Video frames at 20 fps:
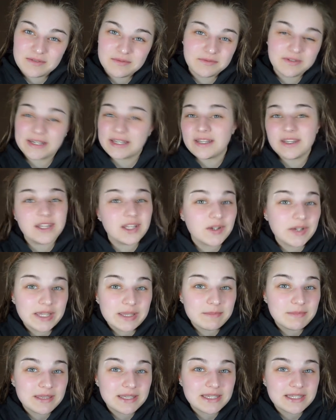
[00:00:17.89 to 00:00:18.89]
freaking do
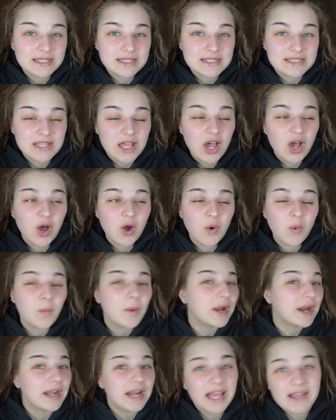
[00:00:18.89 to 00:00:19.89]
it because
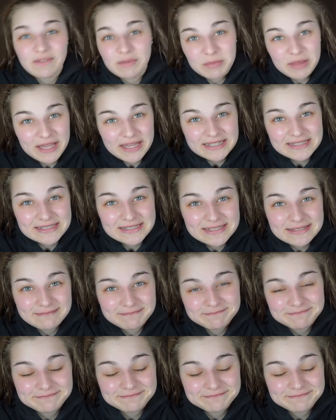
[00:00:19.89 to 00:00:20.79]
we're gonna have a blast.